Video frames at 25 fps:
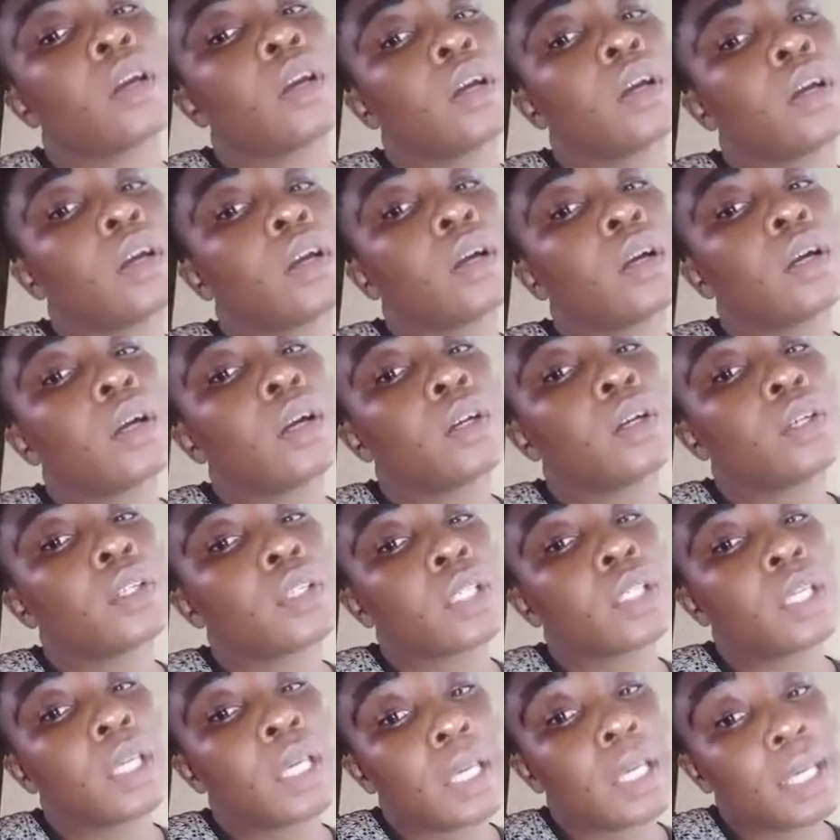how it's
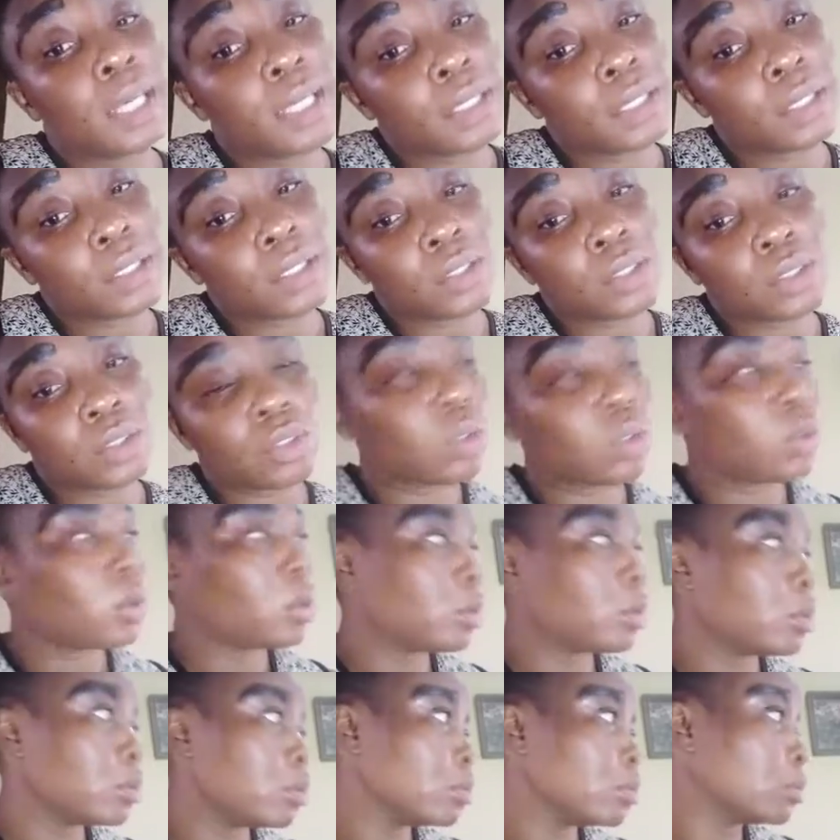going. All right,
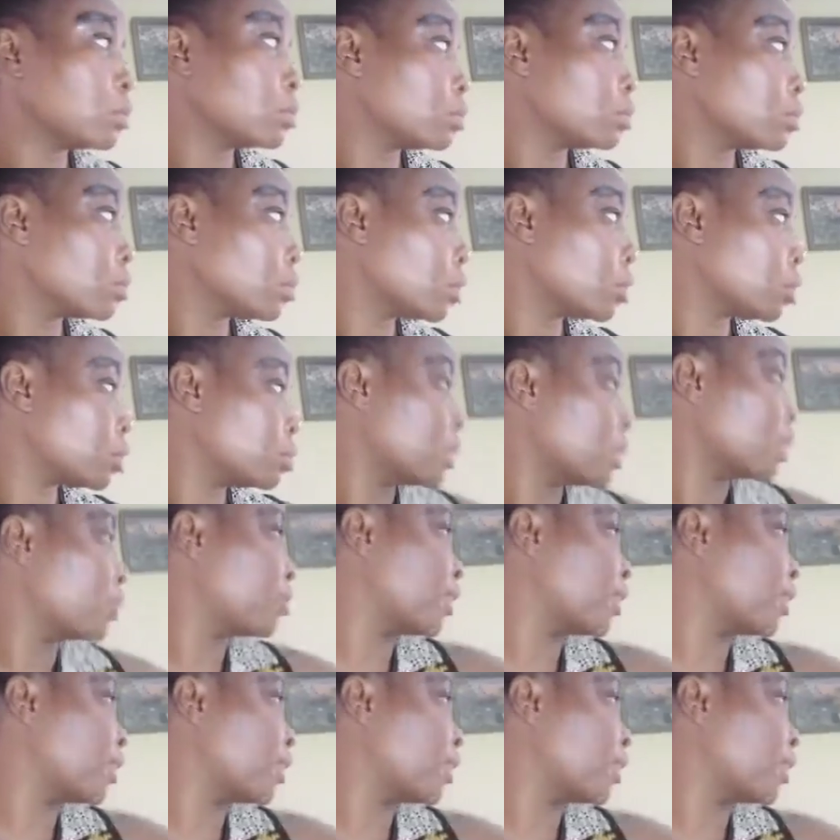this is me having to